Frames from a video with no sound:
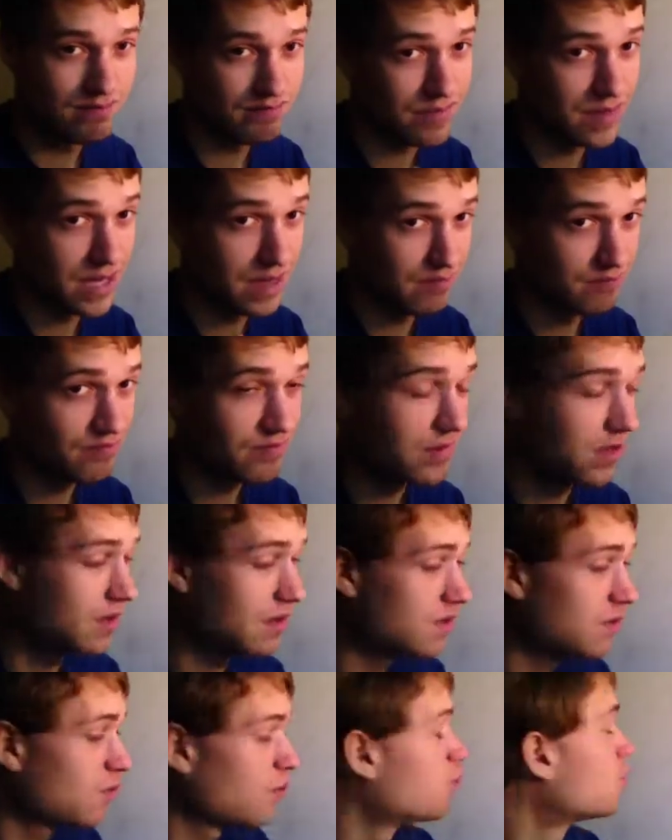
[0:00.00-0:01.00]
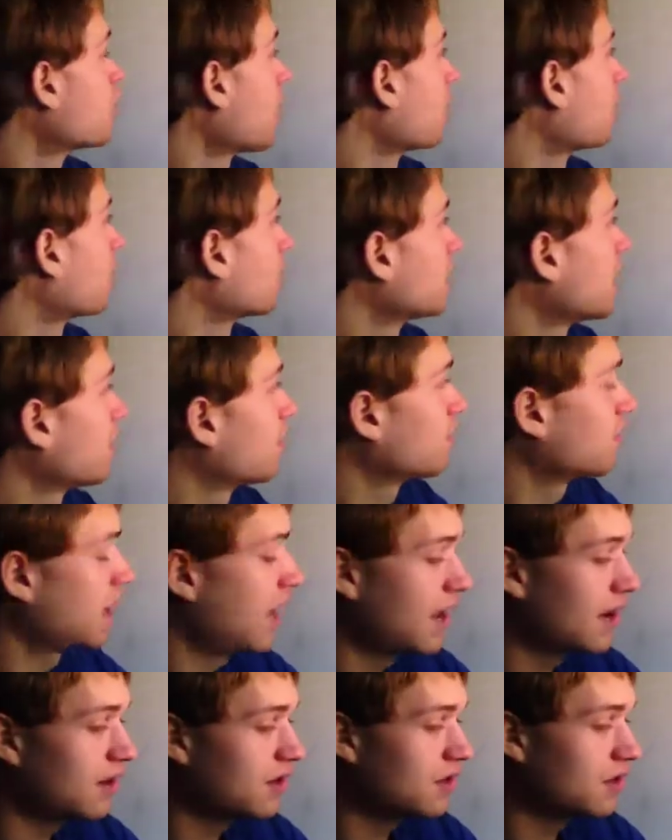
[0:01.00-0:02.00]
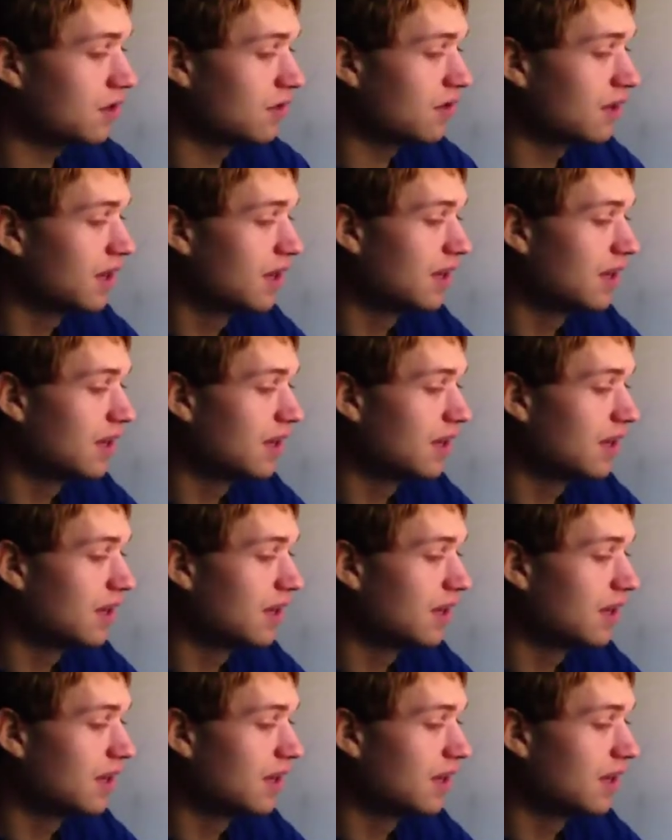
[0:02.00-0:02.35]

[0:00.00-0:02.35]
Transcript: in somewhat level attitude,